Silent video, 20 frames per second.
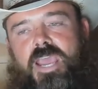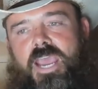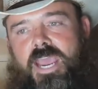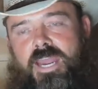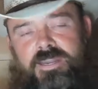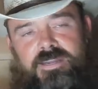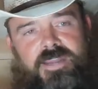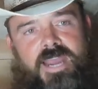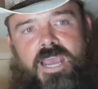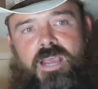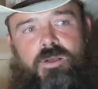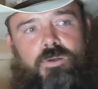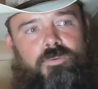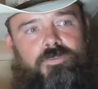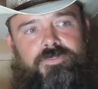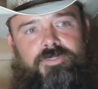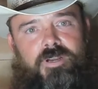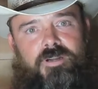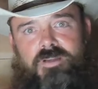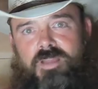And
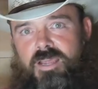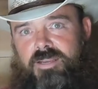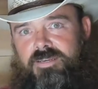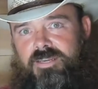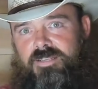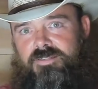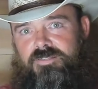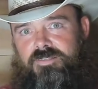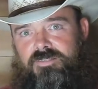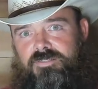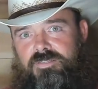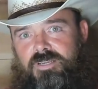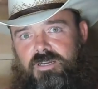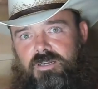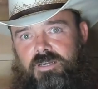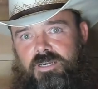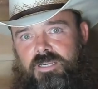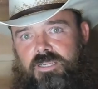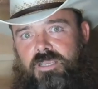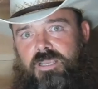now they're not
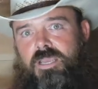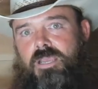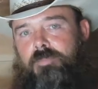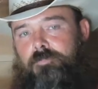necessary.